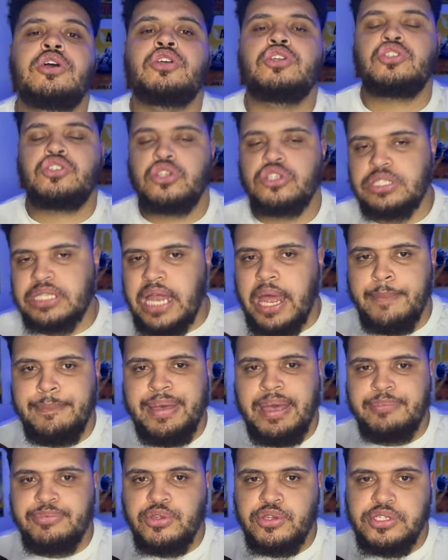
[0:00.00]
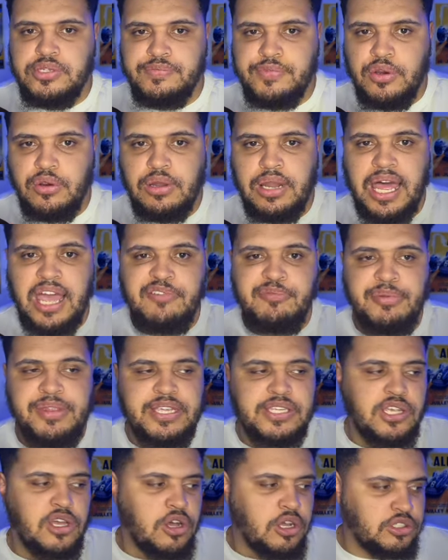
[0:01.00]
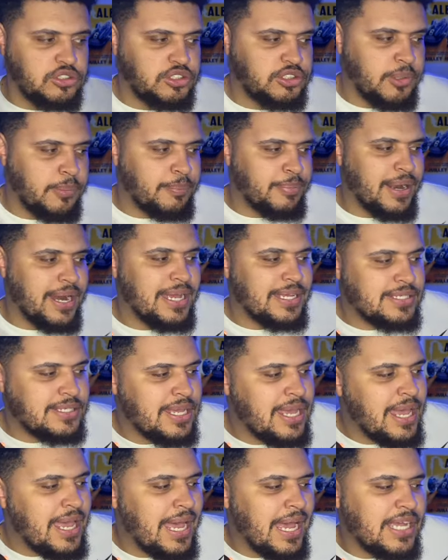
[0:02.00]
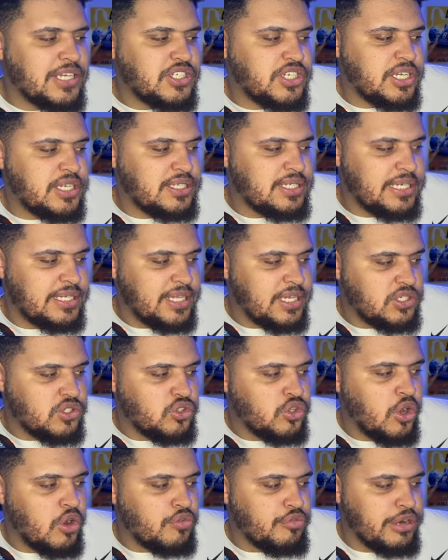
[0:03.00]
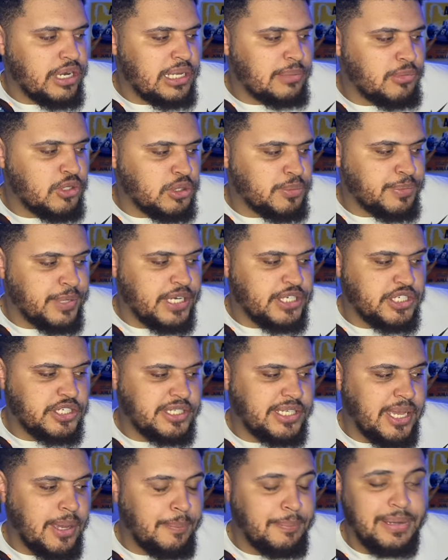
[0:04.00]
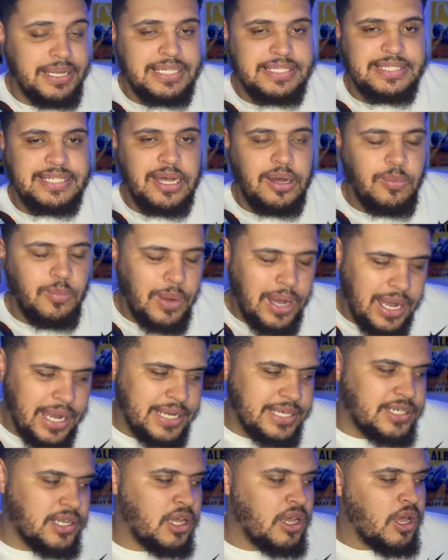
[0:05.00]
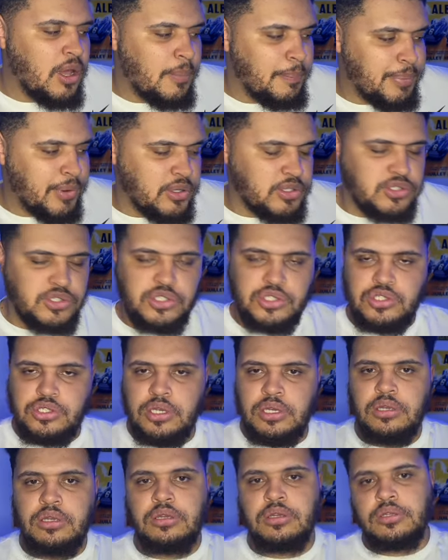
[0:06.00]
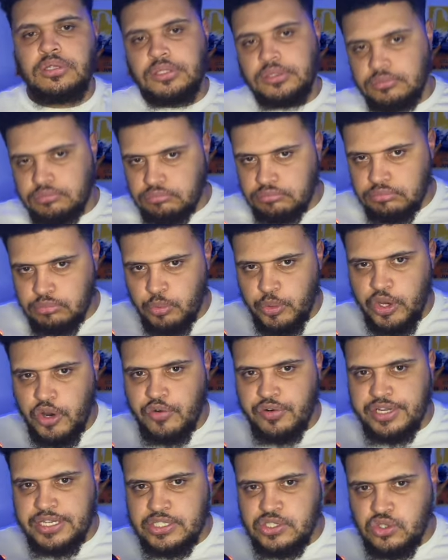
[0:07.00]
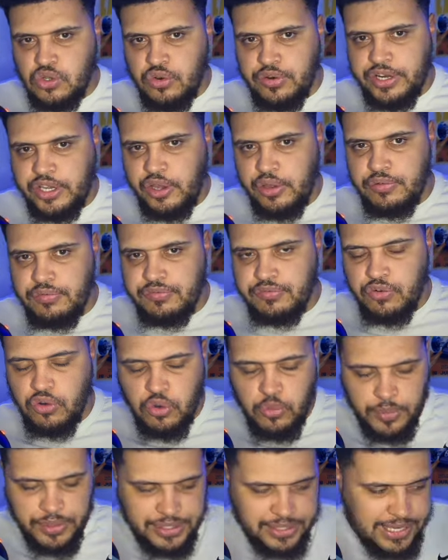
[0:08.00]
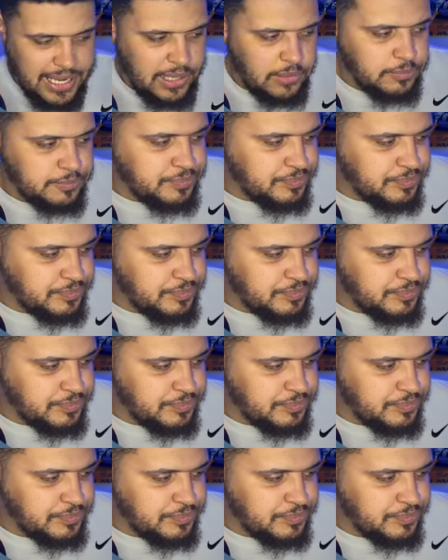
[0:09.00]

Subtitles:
just like Pep does in real life. But there's a constant press. As you can see, there's not really much pressure to get blitzed out wide, but we already saw it going forward. Now